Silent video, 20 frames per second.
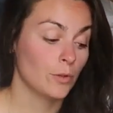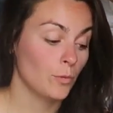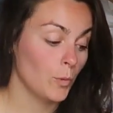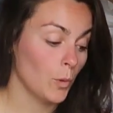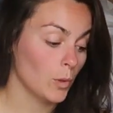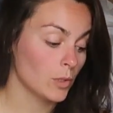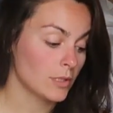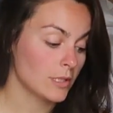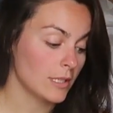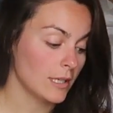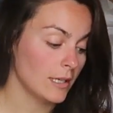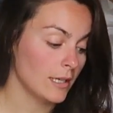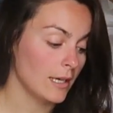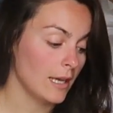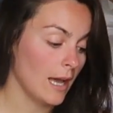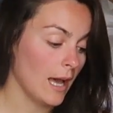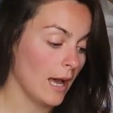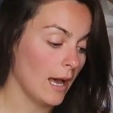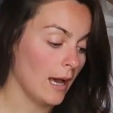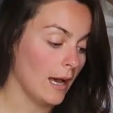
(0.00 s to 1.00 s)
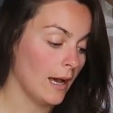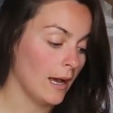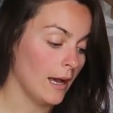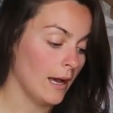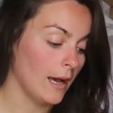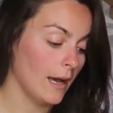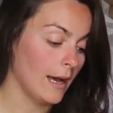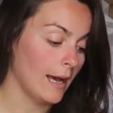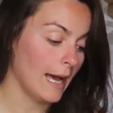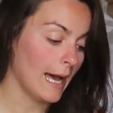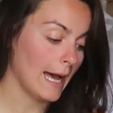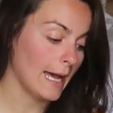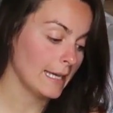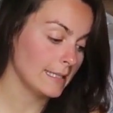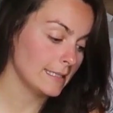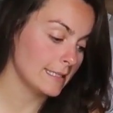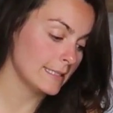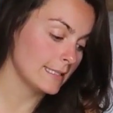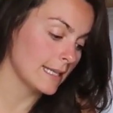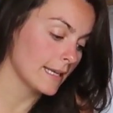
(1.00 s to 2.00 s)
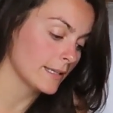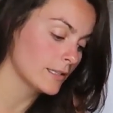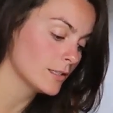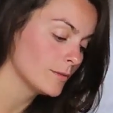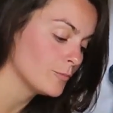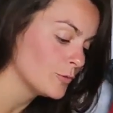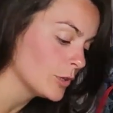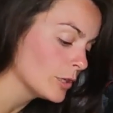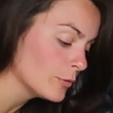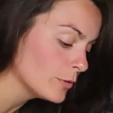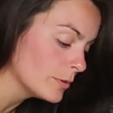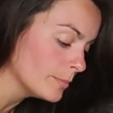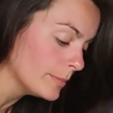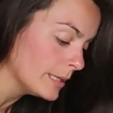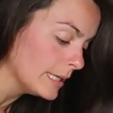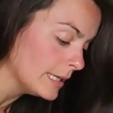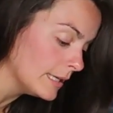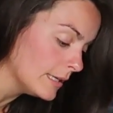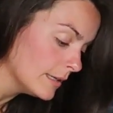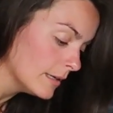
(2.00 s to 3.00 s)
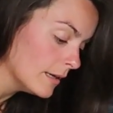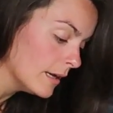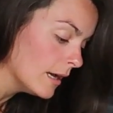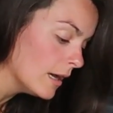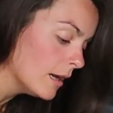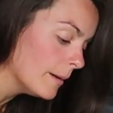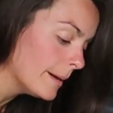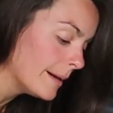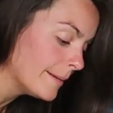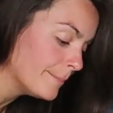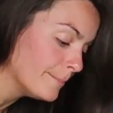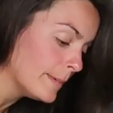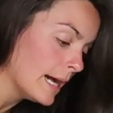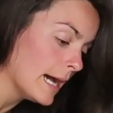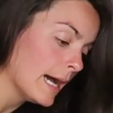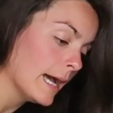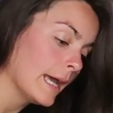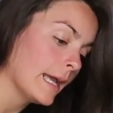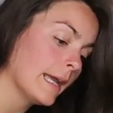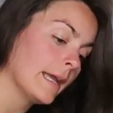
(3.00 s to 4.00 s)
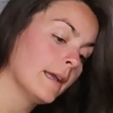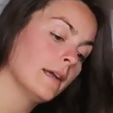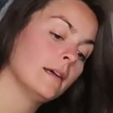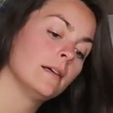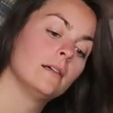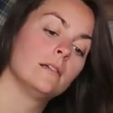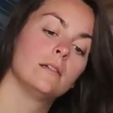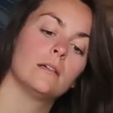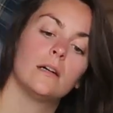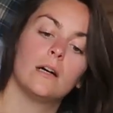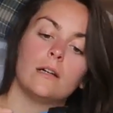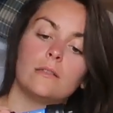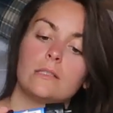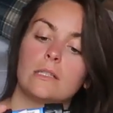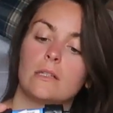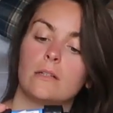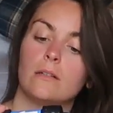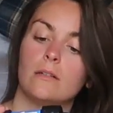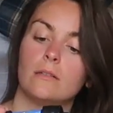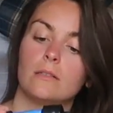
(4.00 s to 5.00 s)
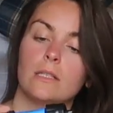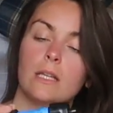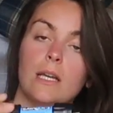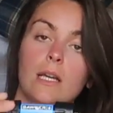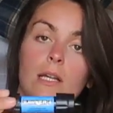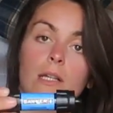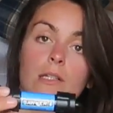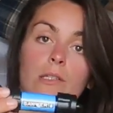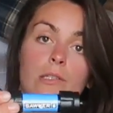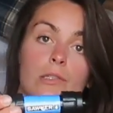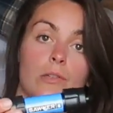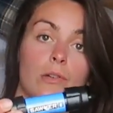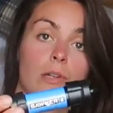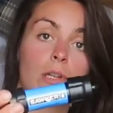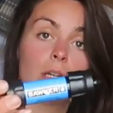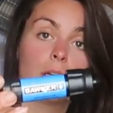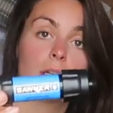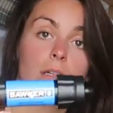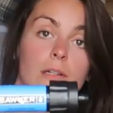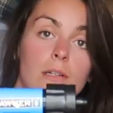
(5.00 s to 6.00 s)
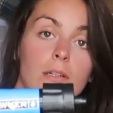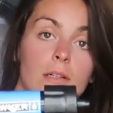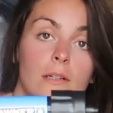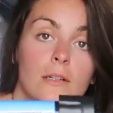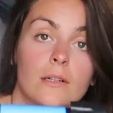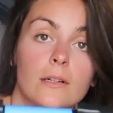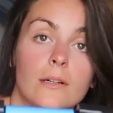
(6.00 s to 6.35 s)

the water, I decided to bring with me my, what is it called? Sawyer